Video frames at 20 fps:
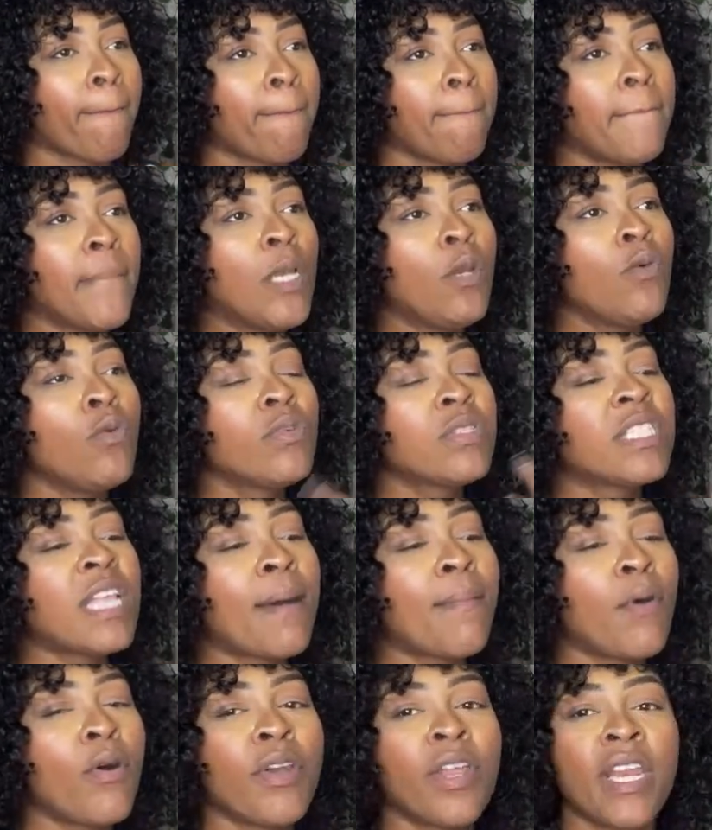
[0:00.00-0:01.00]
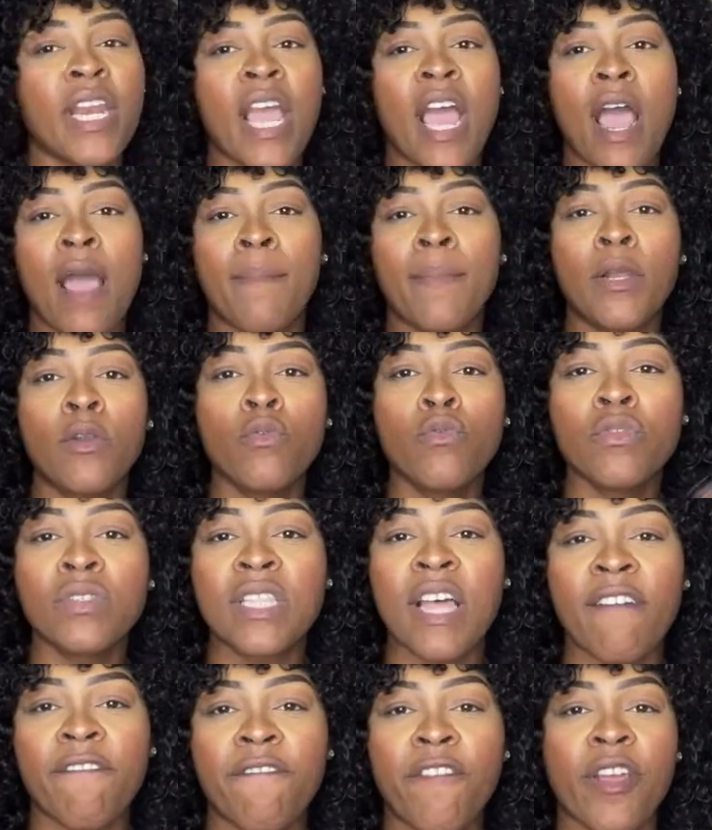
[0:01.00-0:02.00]
Me lose the money there, me lose
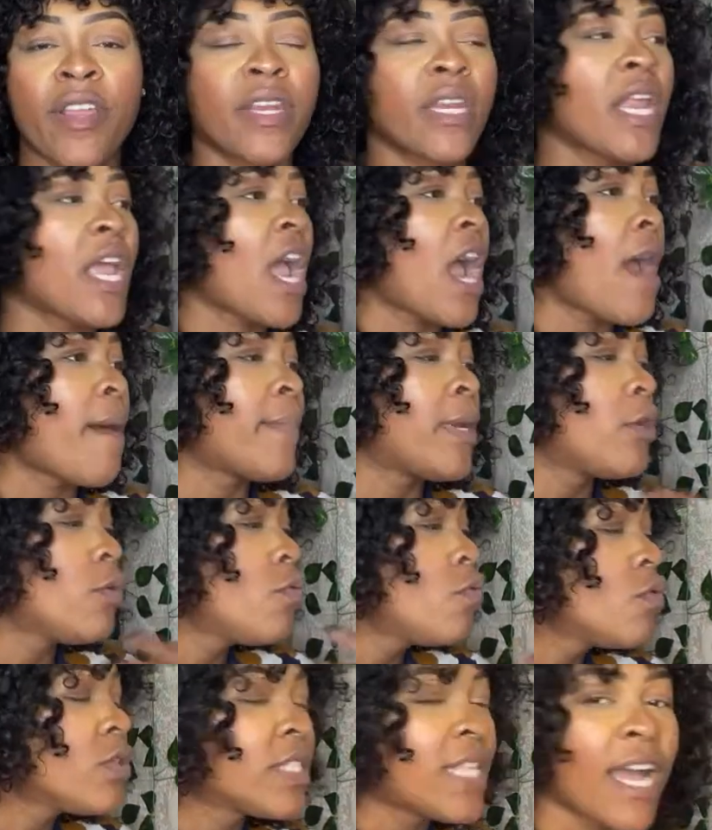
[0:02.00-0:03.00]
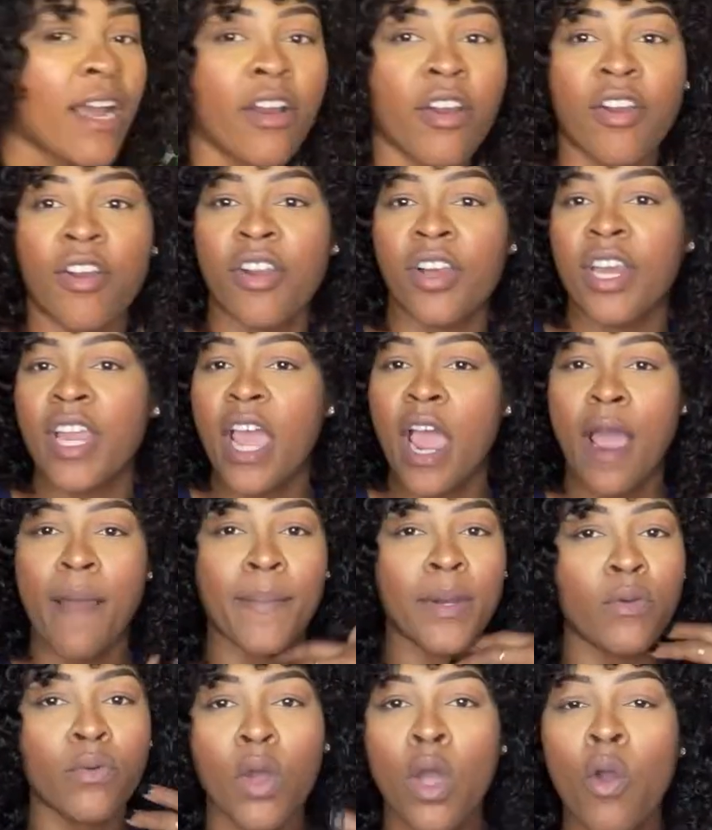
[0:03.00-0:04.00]
the friend there, me lose the girl there,
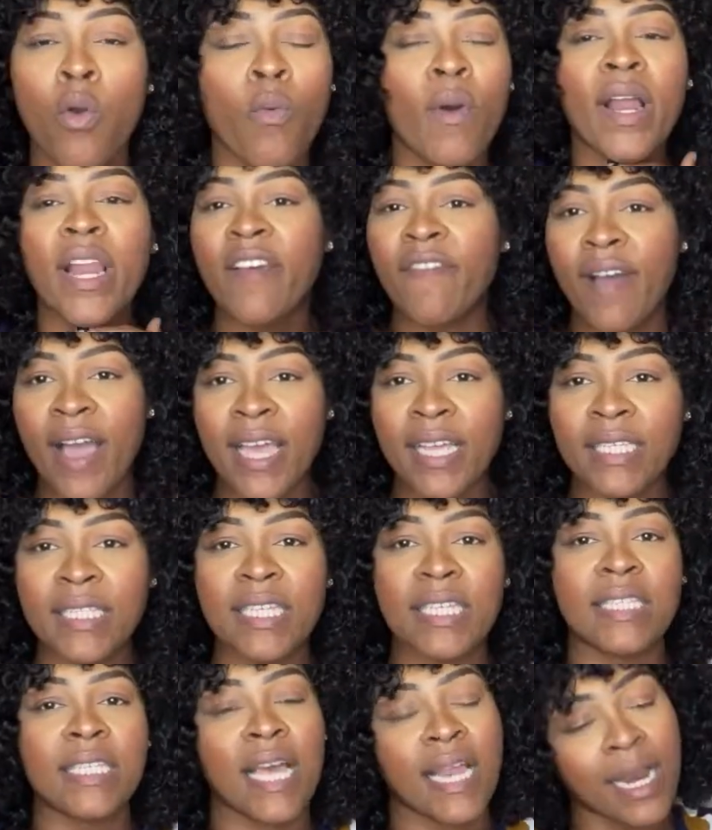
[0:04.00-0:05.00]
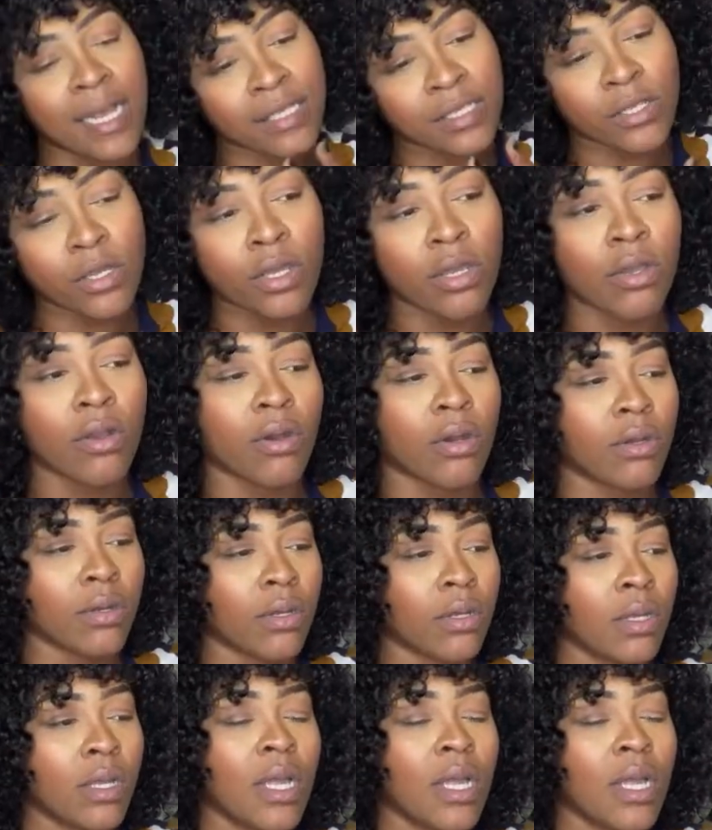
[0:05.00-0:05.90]
whatever it is, and I saw you go.